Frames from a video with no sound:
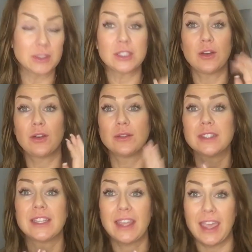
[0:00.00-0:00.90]
So
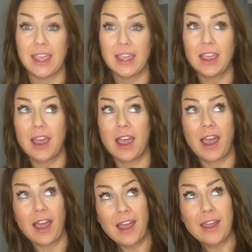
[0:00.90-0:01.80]
today
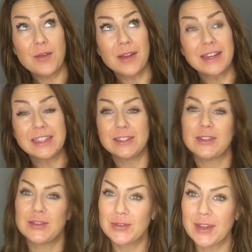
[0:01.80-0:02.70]
I want to
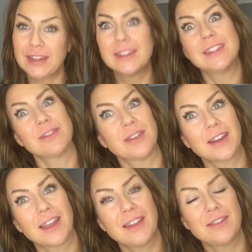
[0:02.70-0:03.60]
do a different
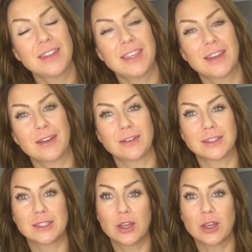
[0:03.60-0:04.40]
kind of video.